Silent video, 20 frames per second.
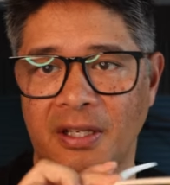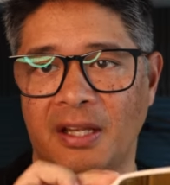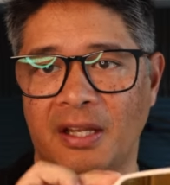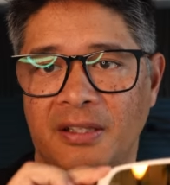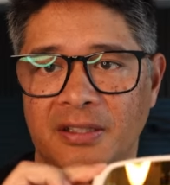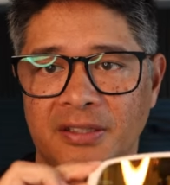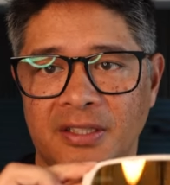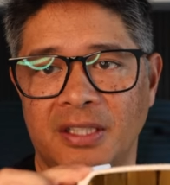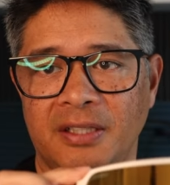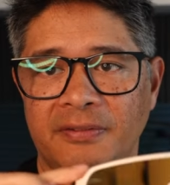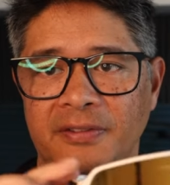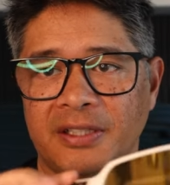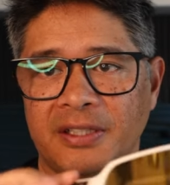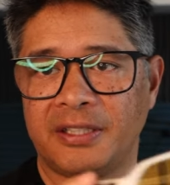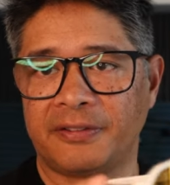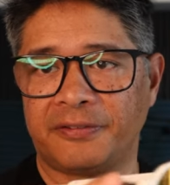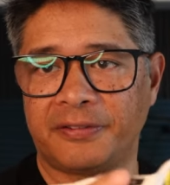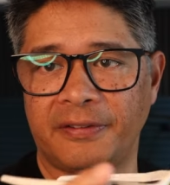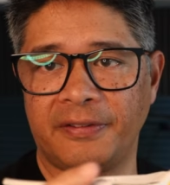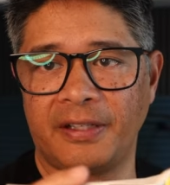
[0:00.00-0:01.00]
and there's even
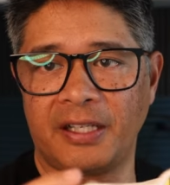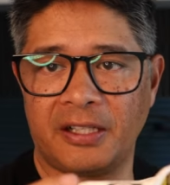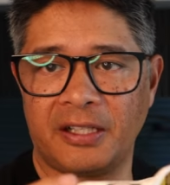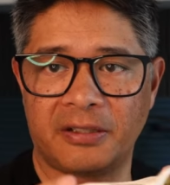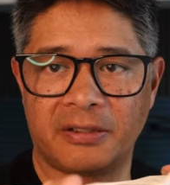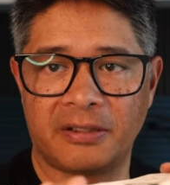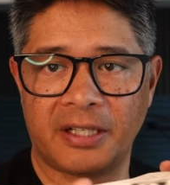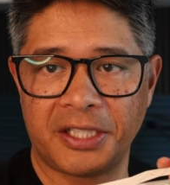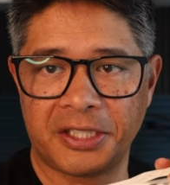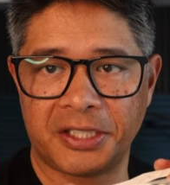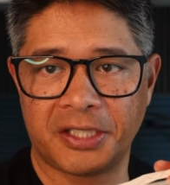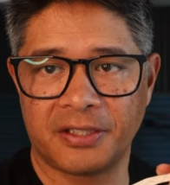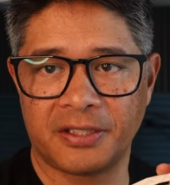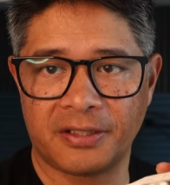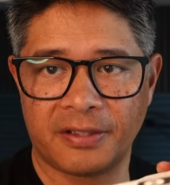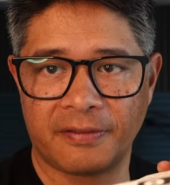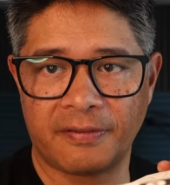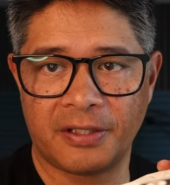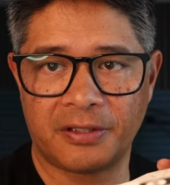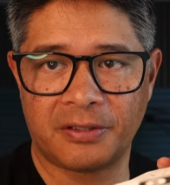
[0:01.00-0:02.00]
different
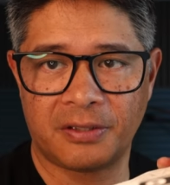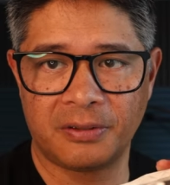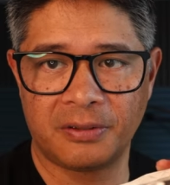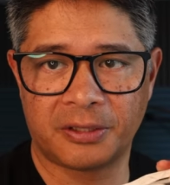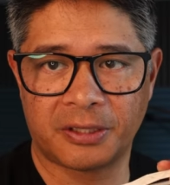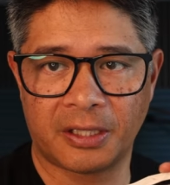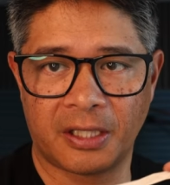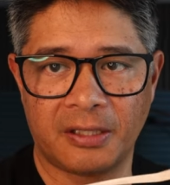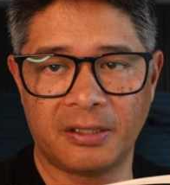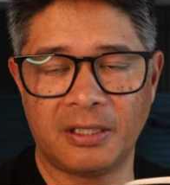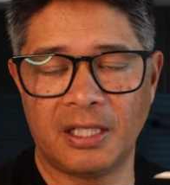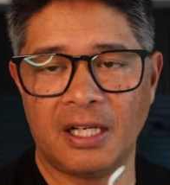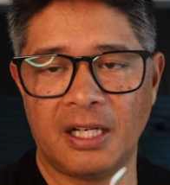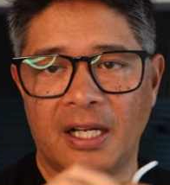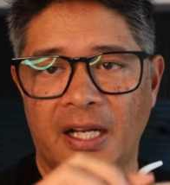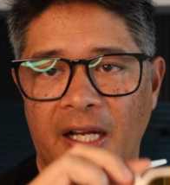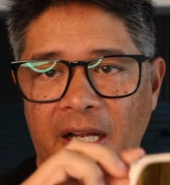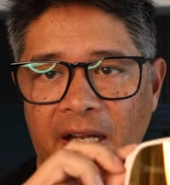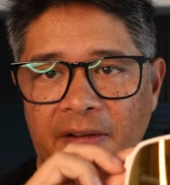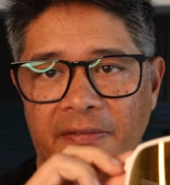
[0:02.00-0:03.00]
iterations of the Sutro.
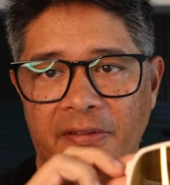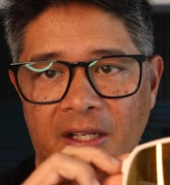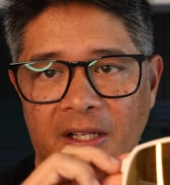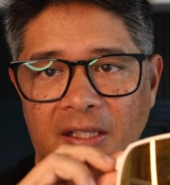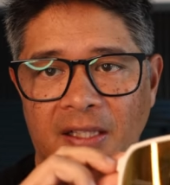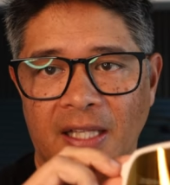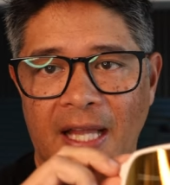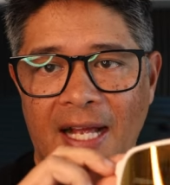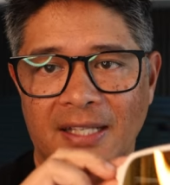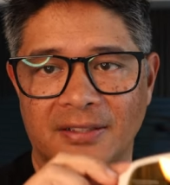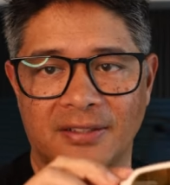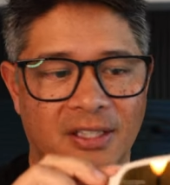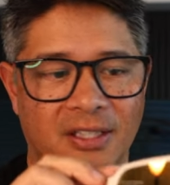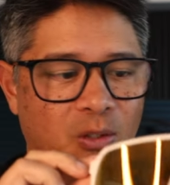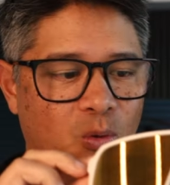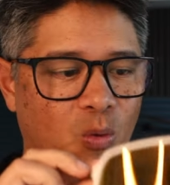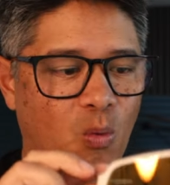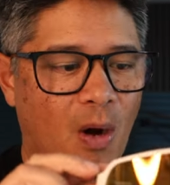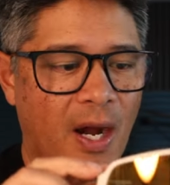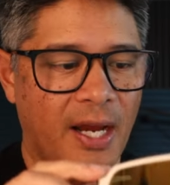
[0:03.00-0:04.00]
I have the
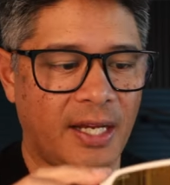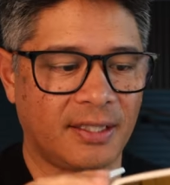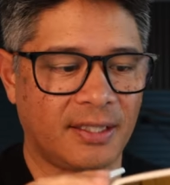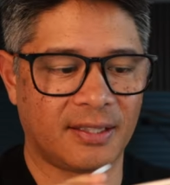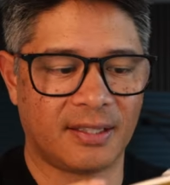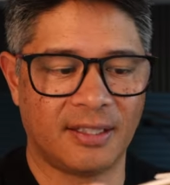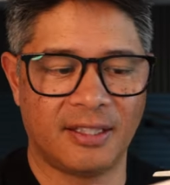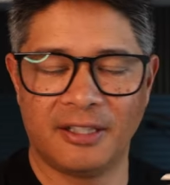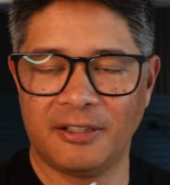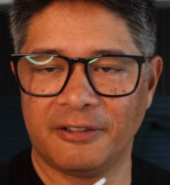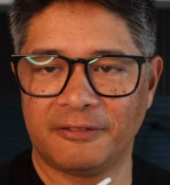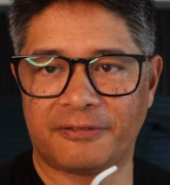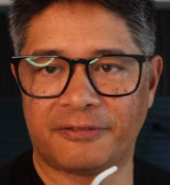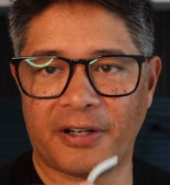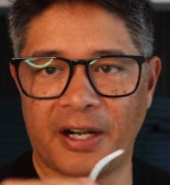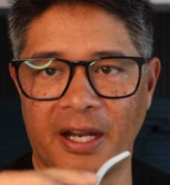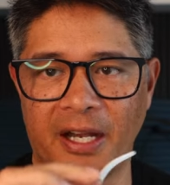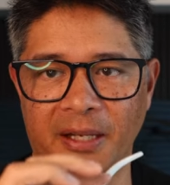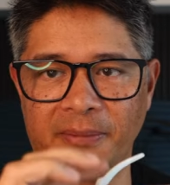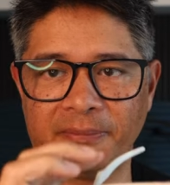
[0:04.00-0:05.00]
classic white
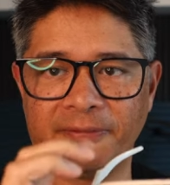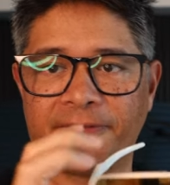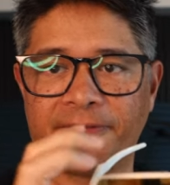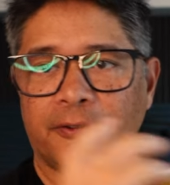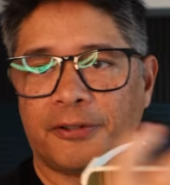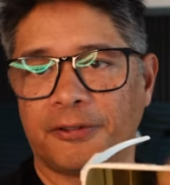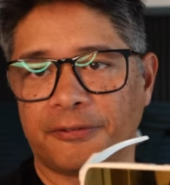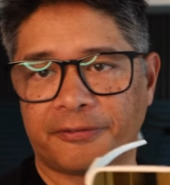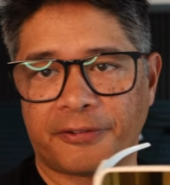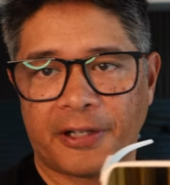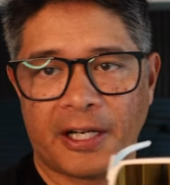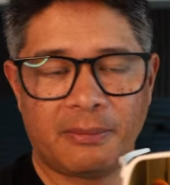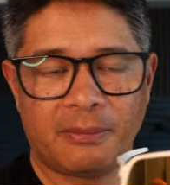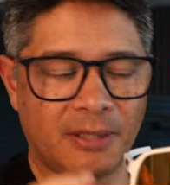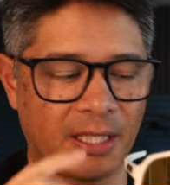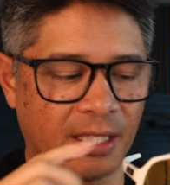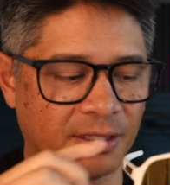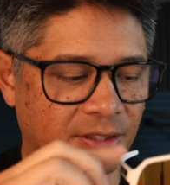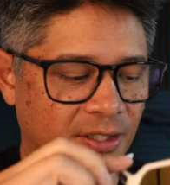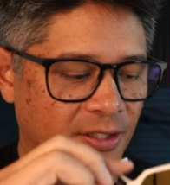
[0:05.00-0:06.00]
frame, full frame
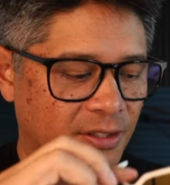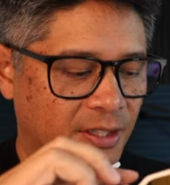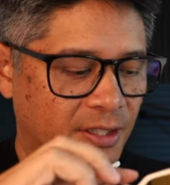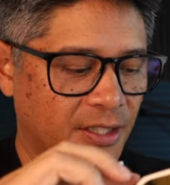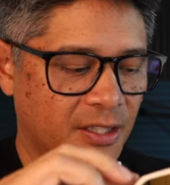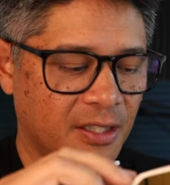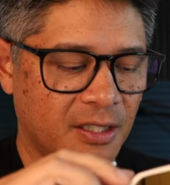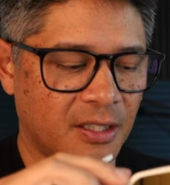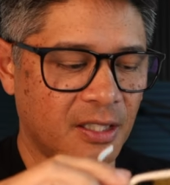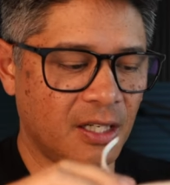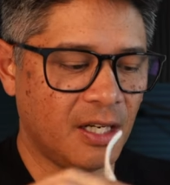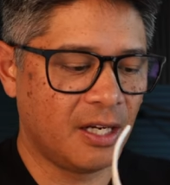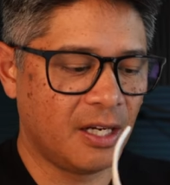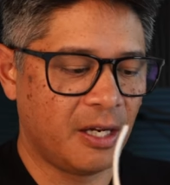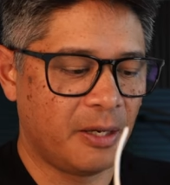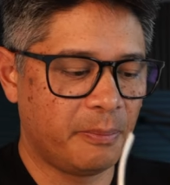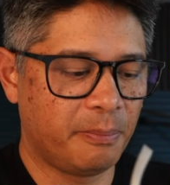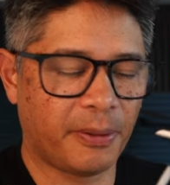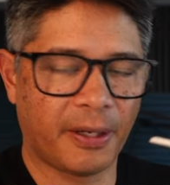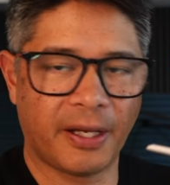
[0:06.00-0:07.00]
lenses here.
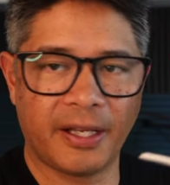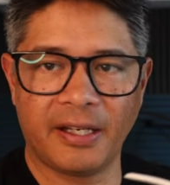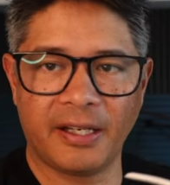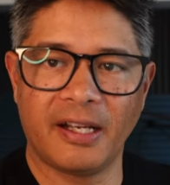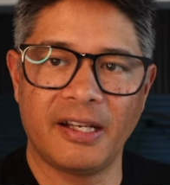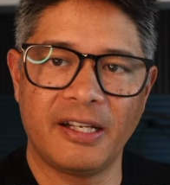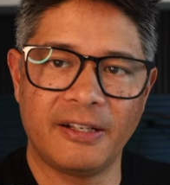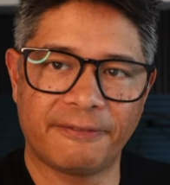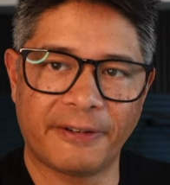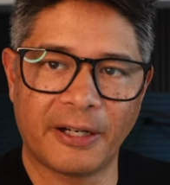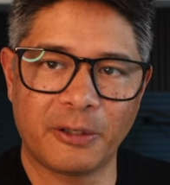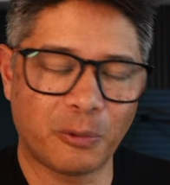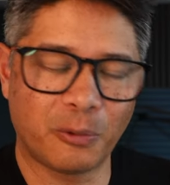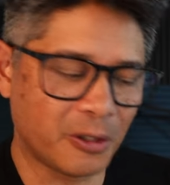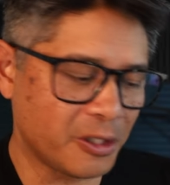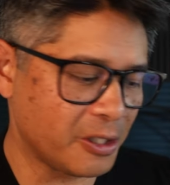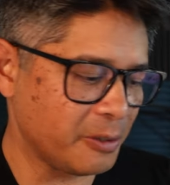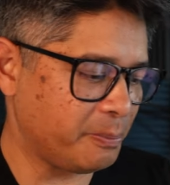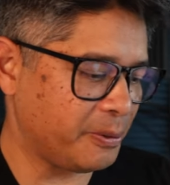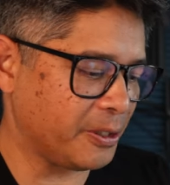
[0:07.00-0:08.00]
But if I
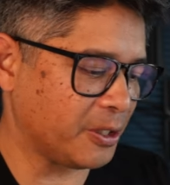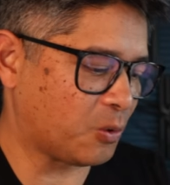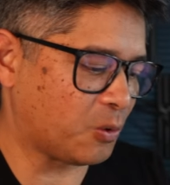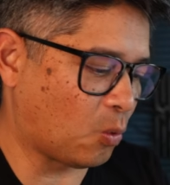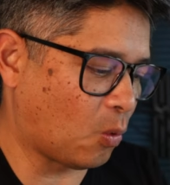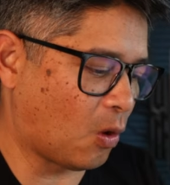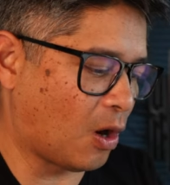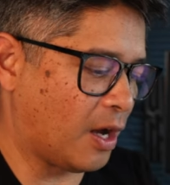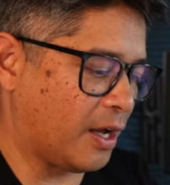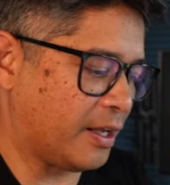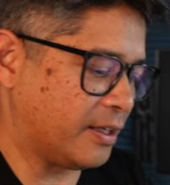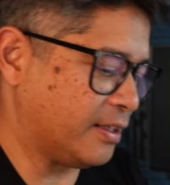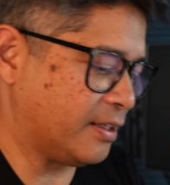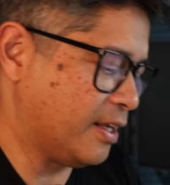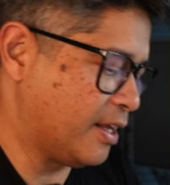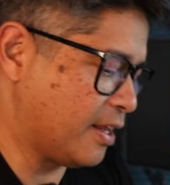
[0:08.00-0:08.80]
were to pick one